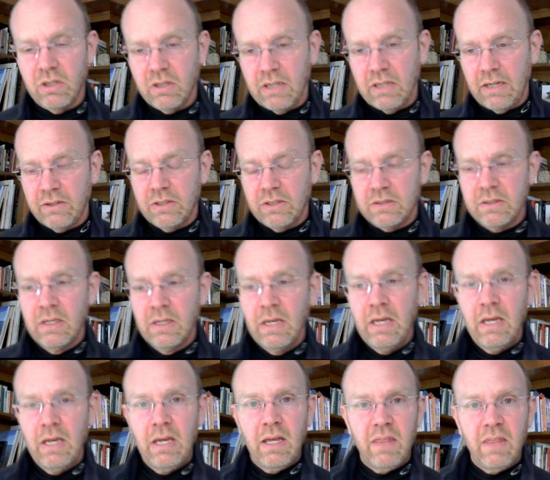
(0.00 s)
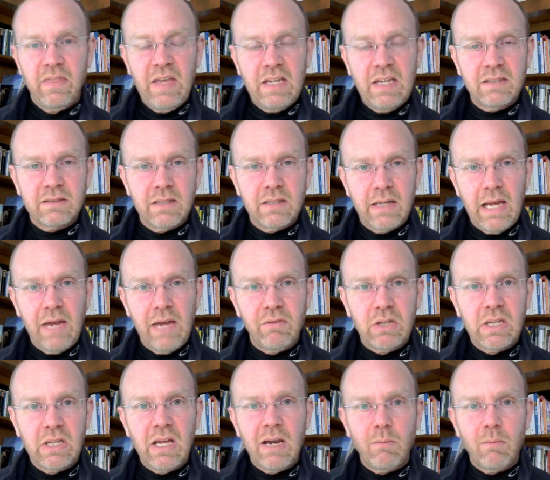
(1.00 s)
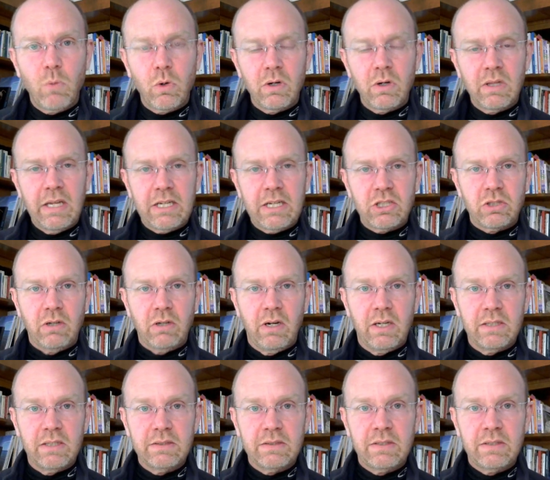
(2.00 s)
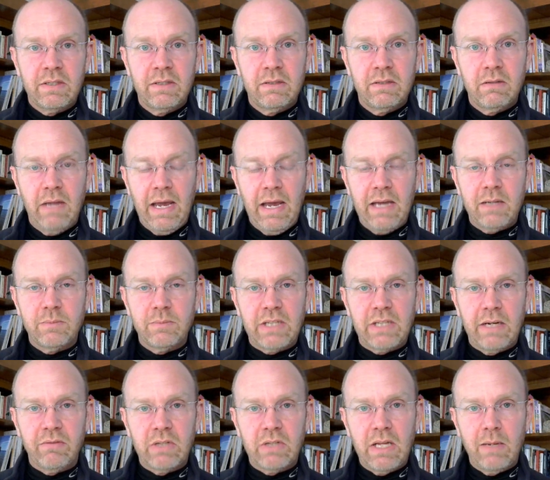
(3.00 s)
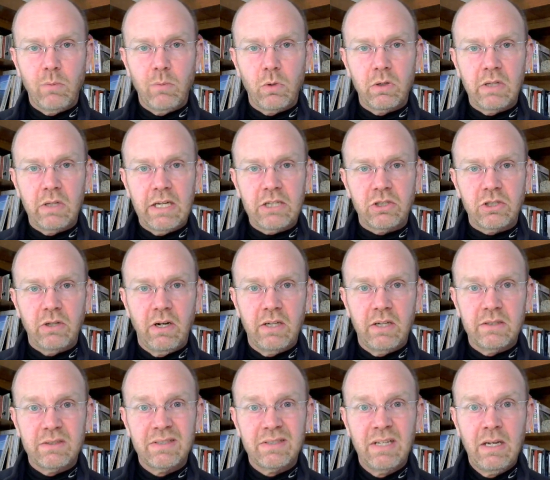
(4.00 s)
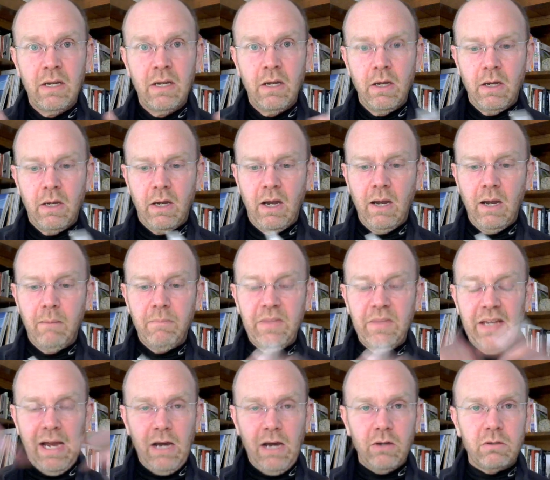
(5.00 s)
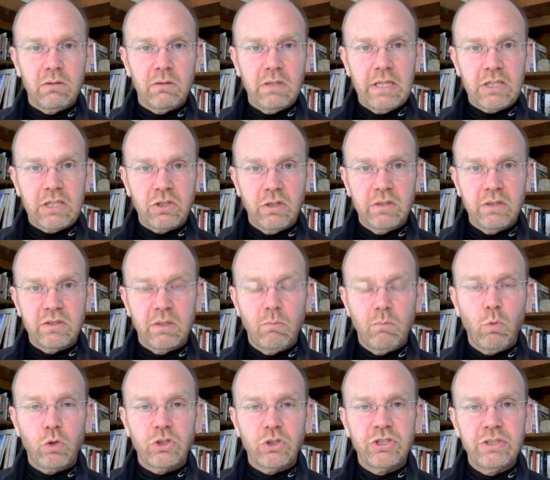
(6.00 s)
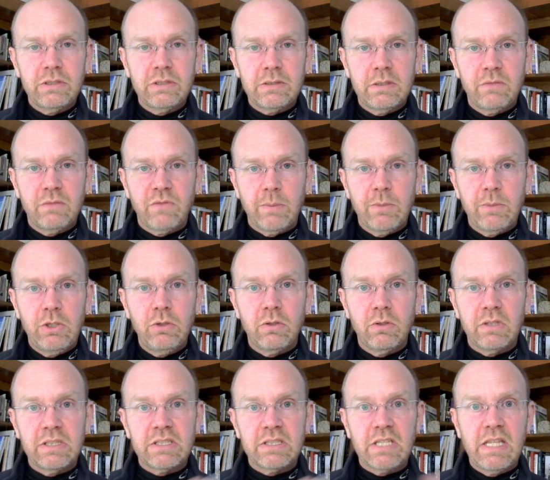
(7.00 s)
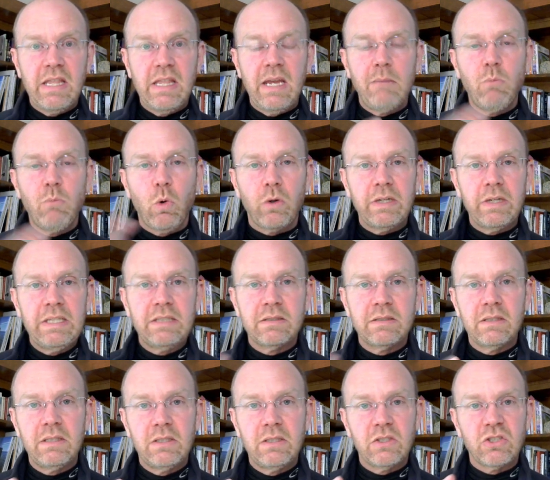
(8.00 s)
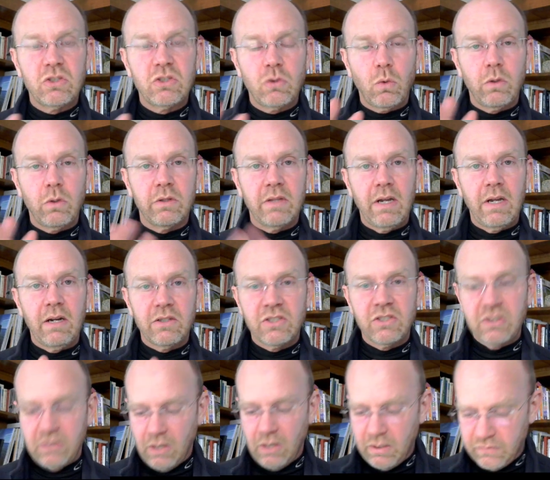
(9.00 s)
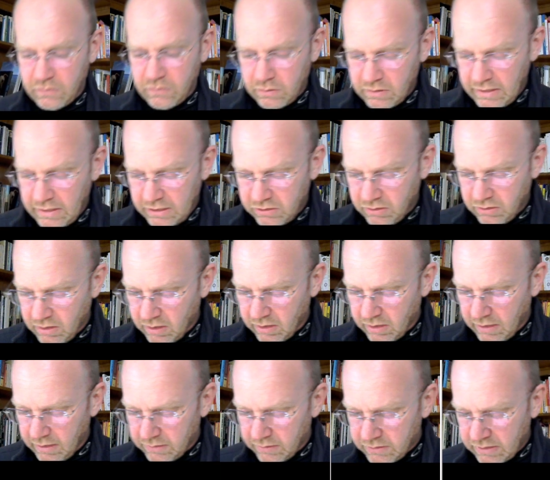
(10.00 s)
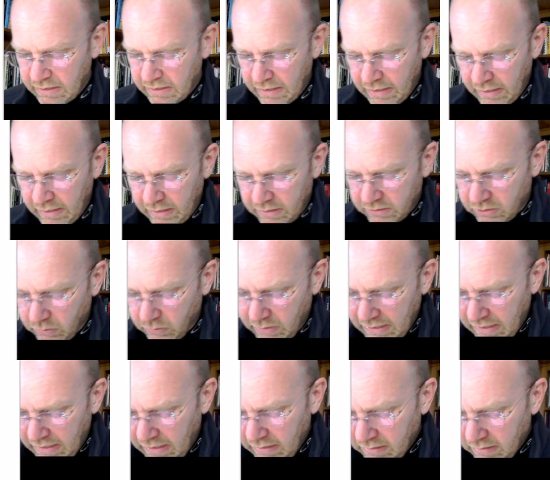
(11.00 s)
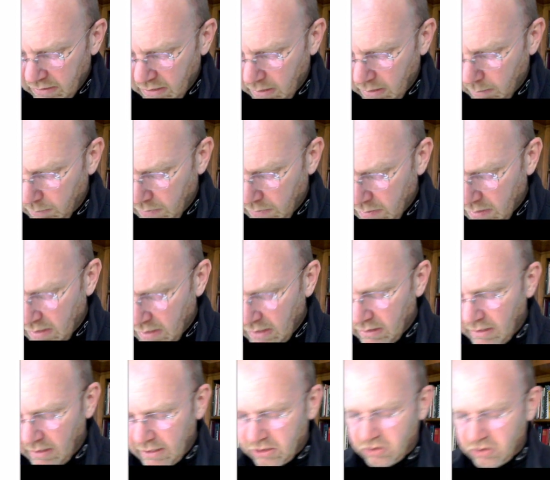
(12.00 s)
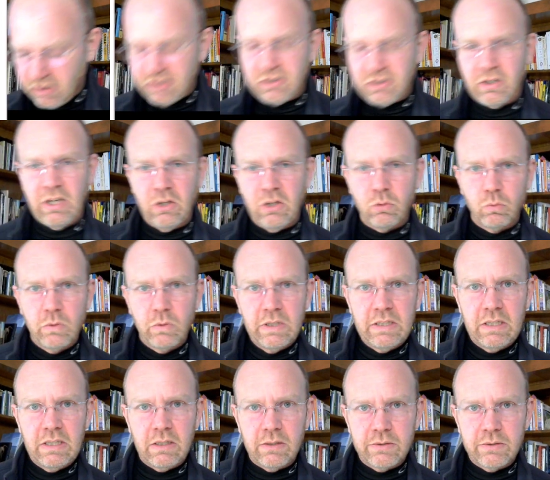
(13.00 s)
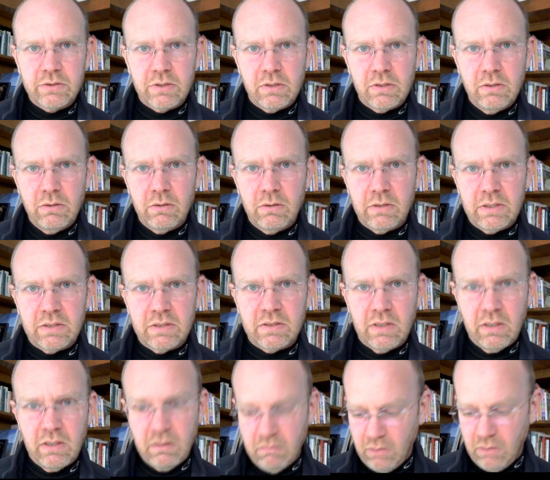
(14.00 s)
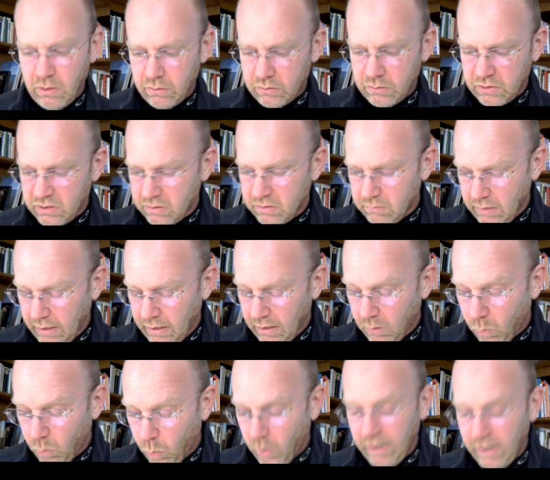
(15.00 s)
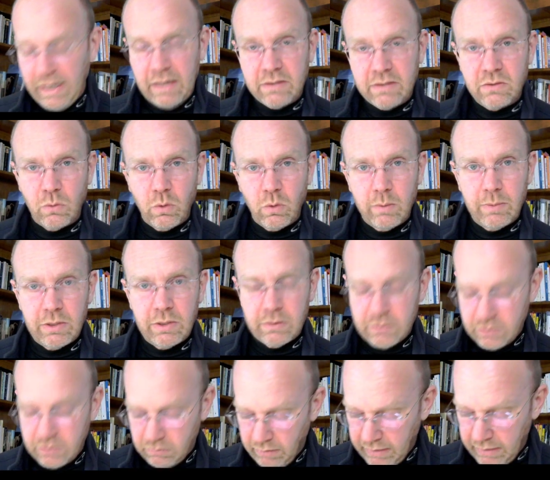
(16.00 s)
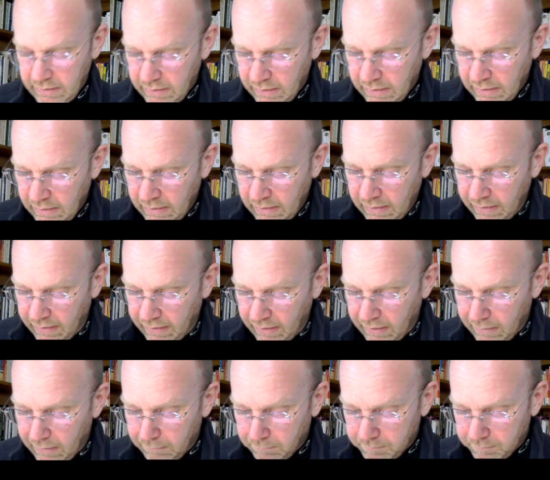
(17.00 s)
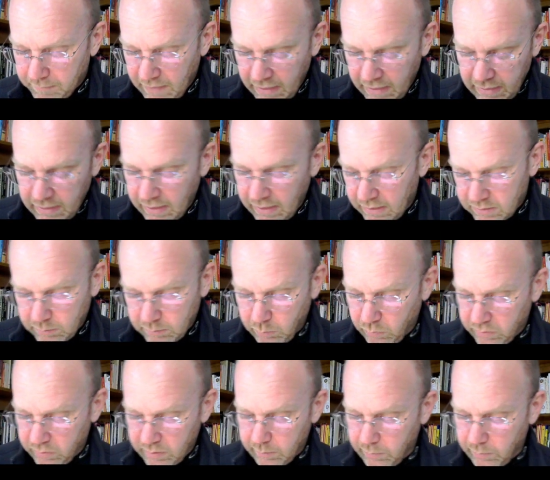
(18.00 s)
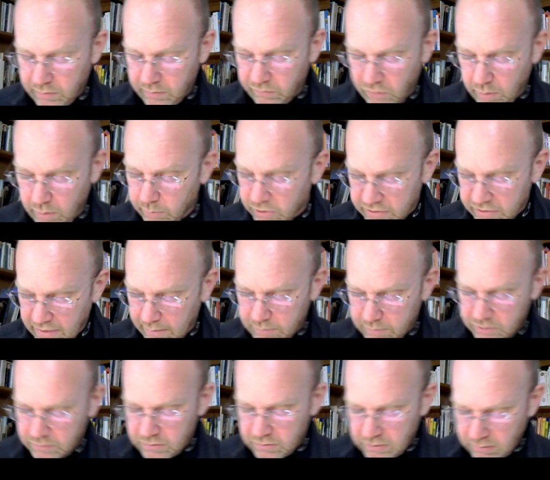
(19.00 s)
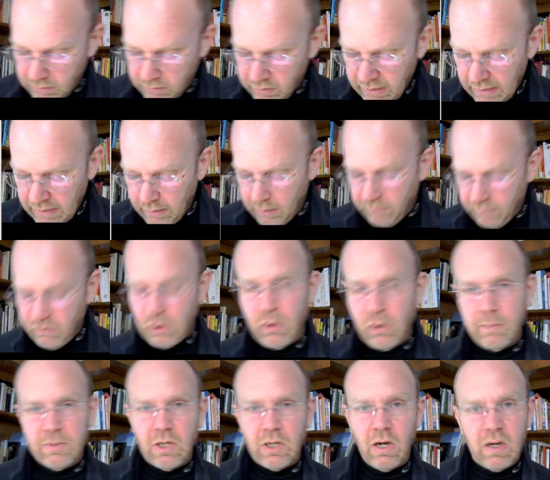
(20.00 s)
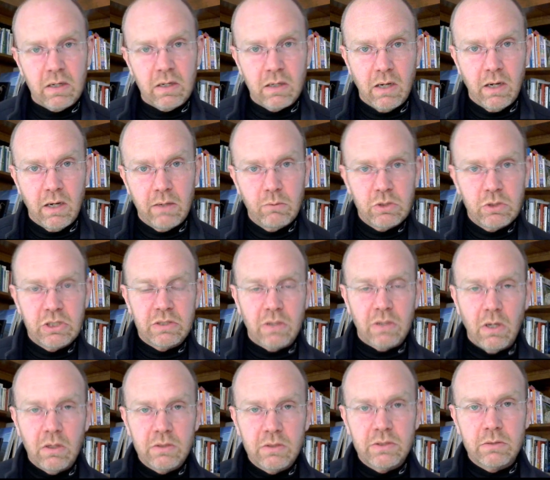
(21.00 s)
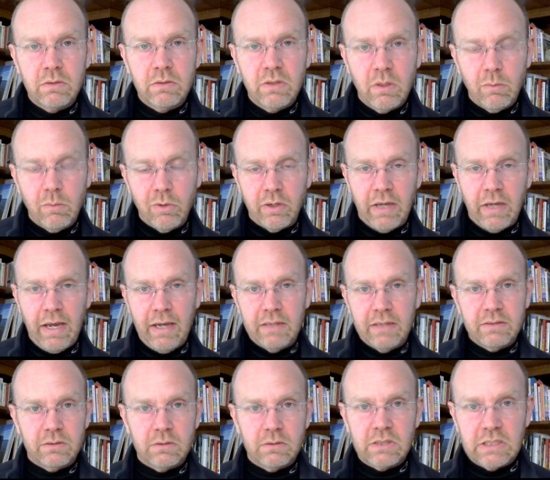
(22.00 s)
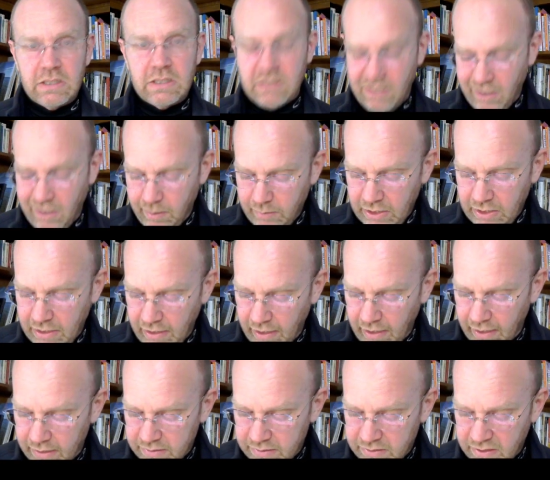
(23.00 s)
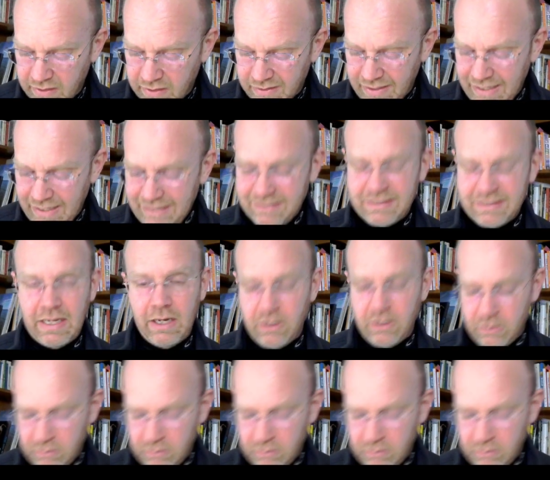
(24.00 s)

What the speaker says: cloud is. Things that have a lot more electrons, atoms that have a lot more electrons, the outer electrons are more shielded from the nucleus and they more easily distort. There are softer electron clouds. So in helium, the electrons are held really close to the nucleus in those 1s orbitals, right? And it has a boiling point of almost absolute zero. If you go up to argon, which is also a noble gas, so it's an atomic gas, its outer